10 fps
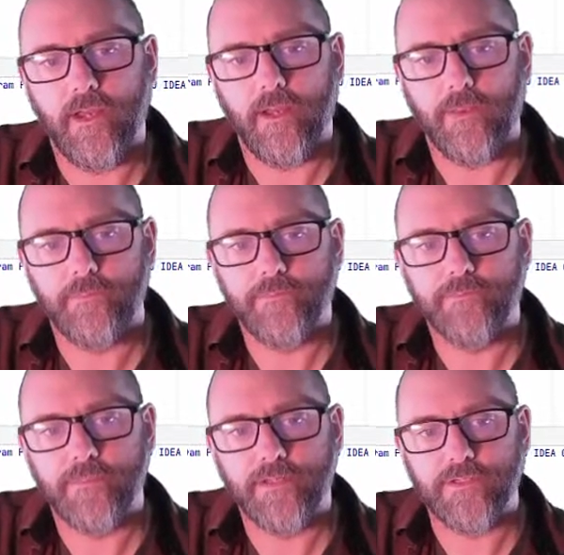
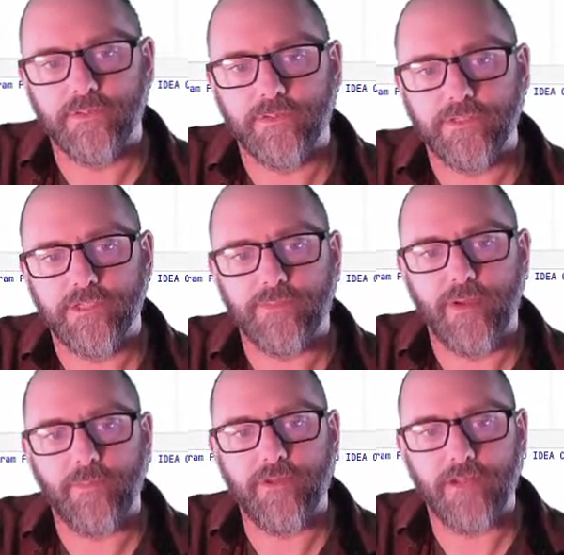Let's do a system
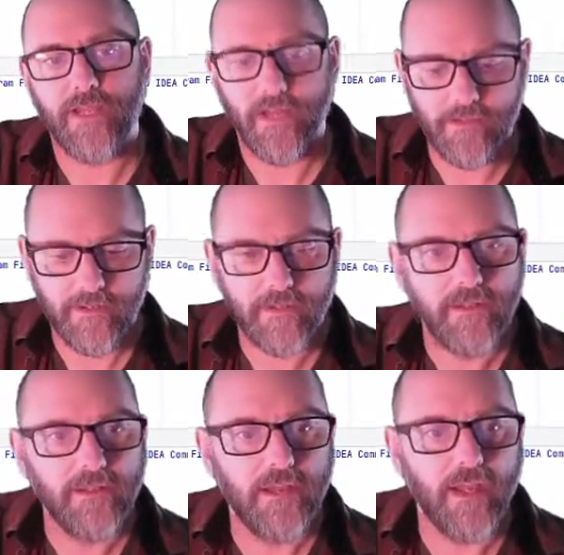out print line
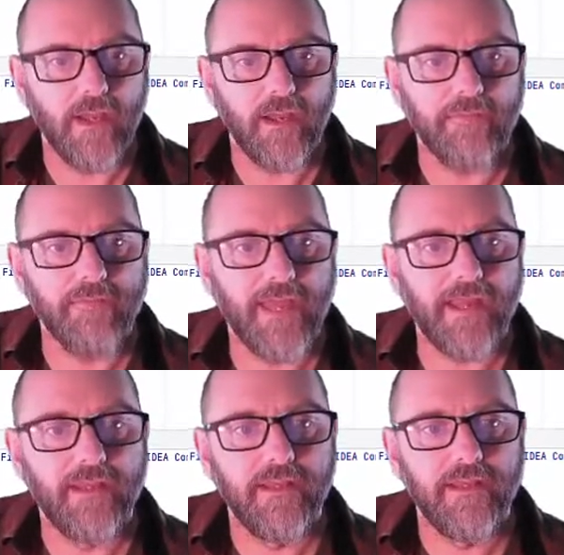of
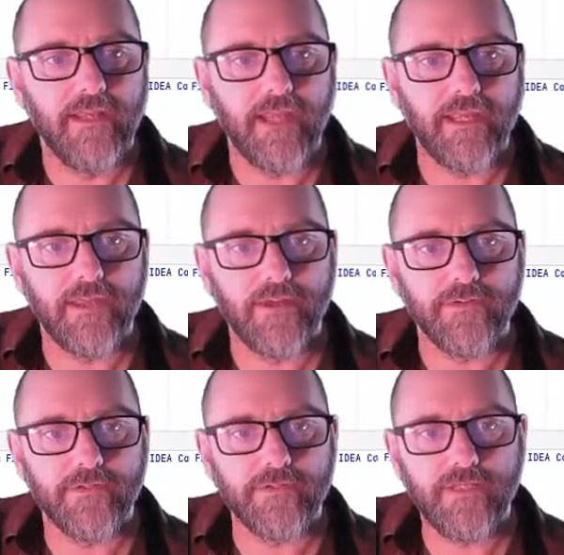that. I can
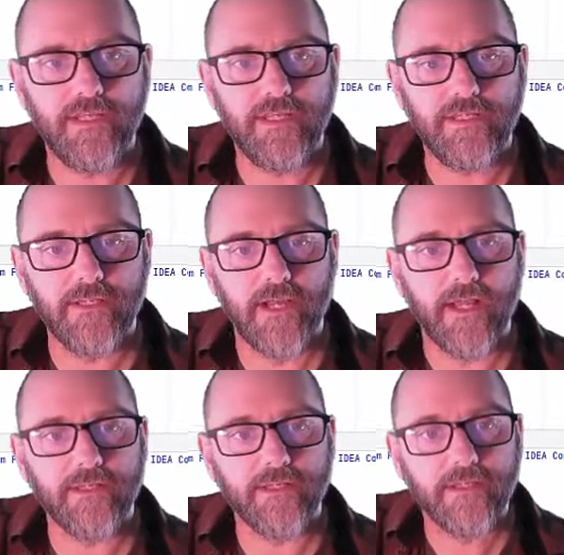go c
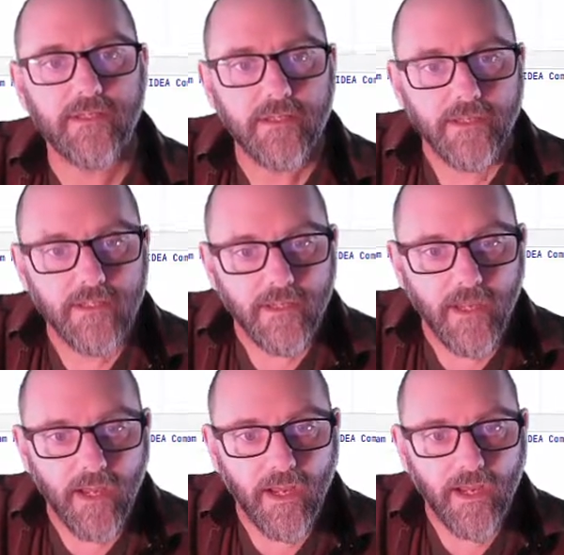dot
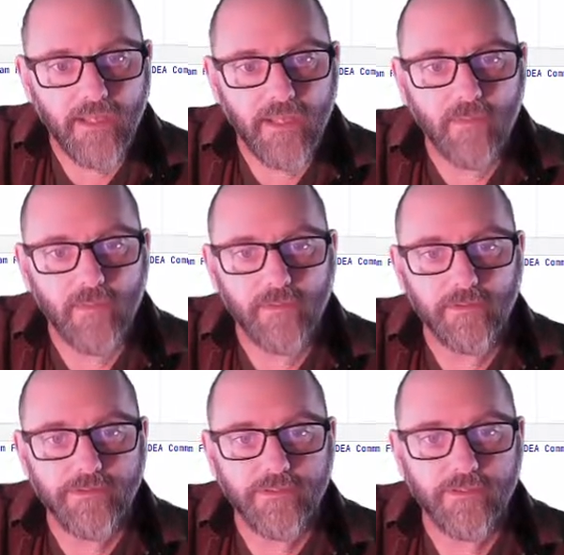
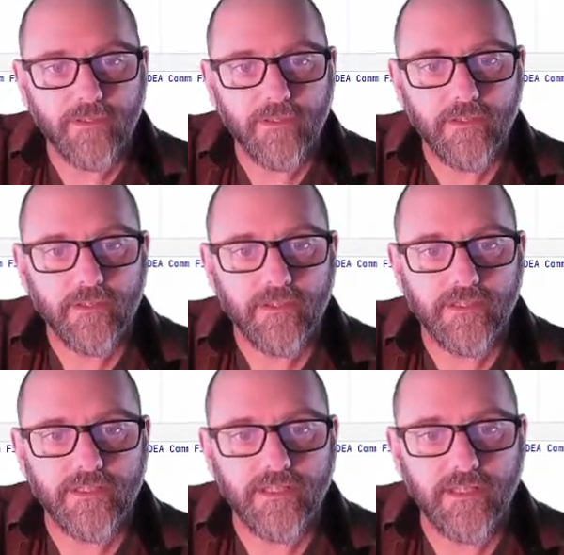equals
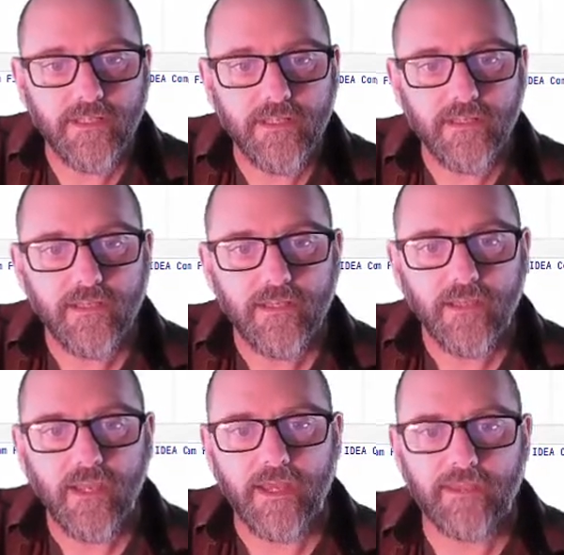d.
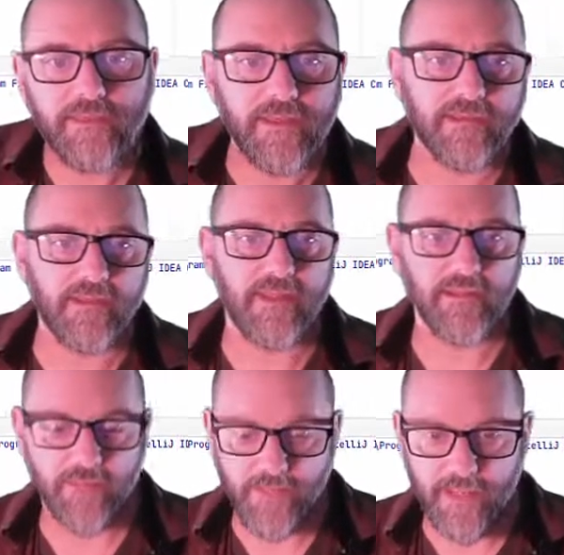And I think
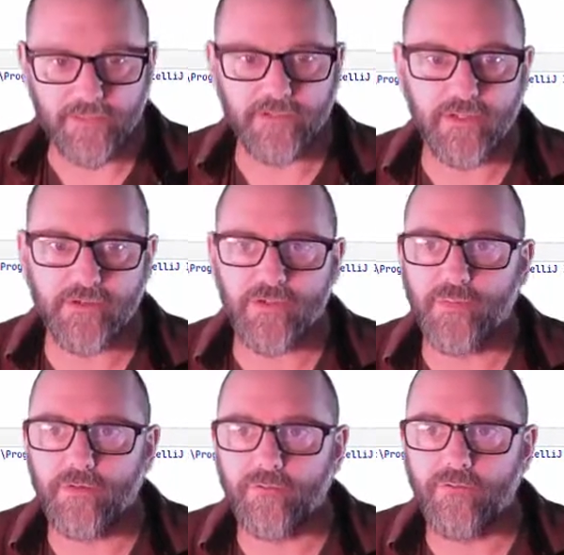that the answer here
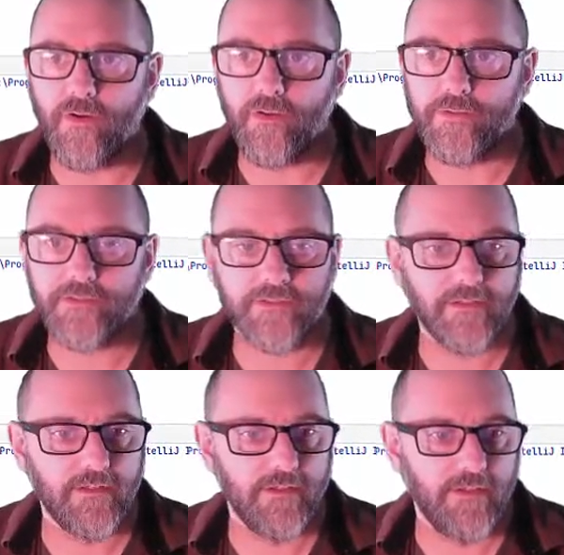should be false,
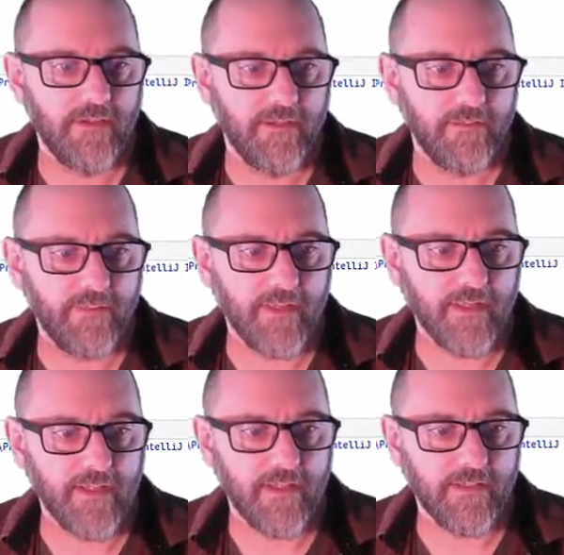
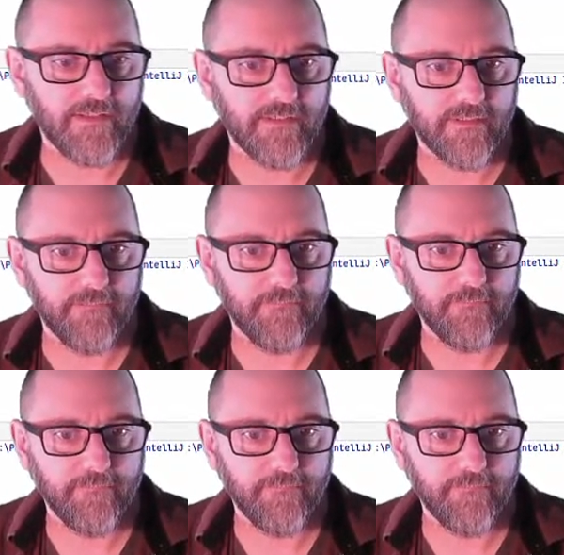because